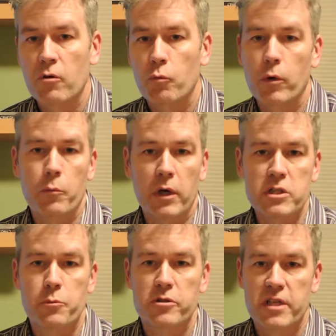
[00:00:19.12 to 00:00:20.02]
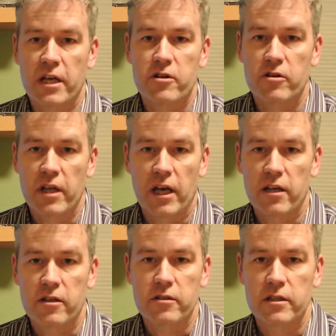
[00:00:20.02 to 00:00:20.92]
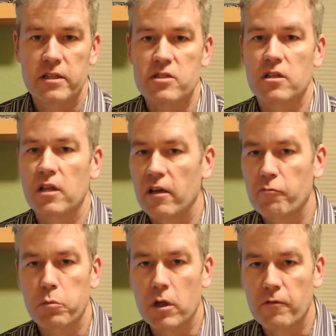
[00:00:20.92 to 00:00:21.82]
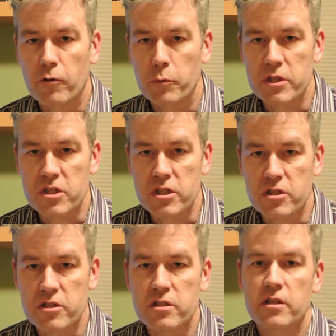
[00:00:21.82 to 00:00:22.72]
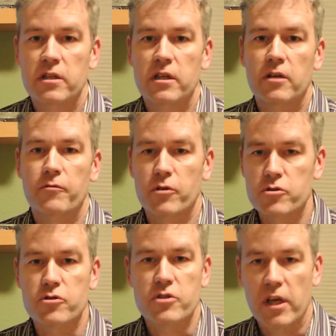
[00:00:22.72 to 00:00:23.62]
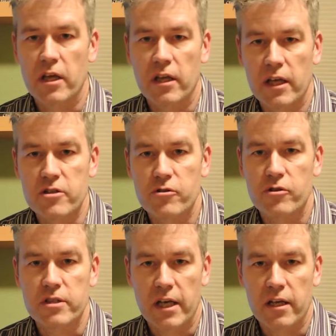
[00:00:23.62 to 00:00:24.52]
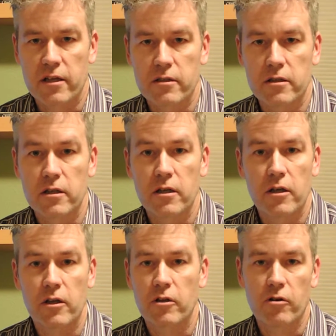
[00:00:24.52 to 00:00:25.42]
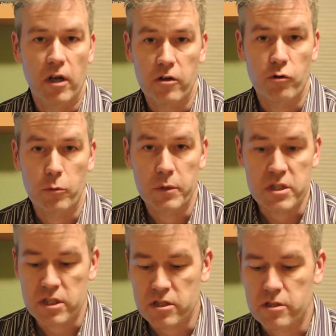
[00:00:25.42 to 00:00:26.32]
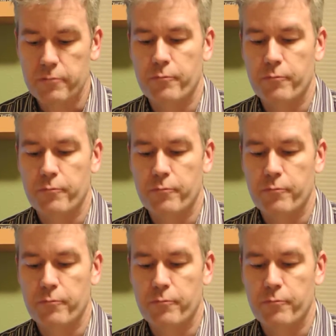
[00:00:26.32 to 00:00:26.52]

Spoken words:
We must protect our data. It's the lifeblood of our business. If users can't get to the data, you're not doing business.